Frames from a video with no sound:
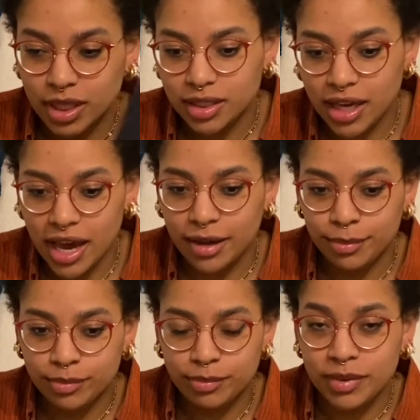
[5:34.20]
Yeah,
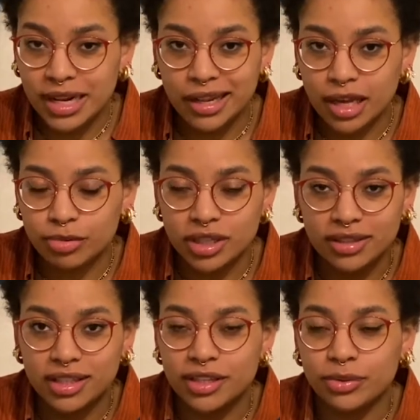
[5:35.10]
Midnight Library. I
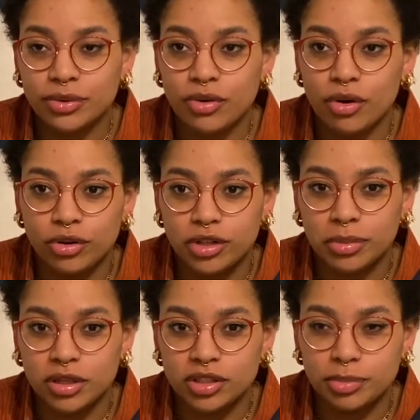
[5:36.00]
think we've all heard
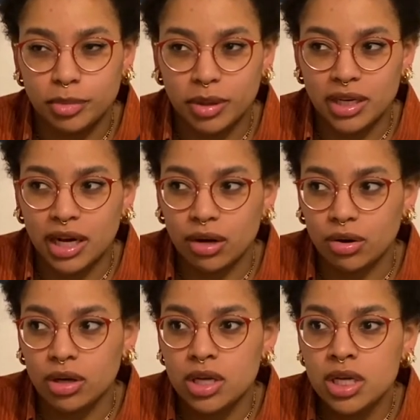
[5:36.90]
about this book by now.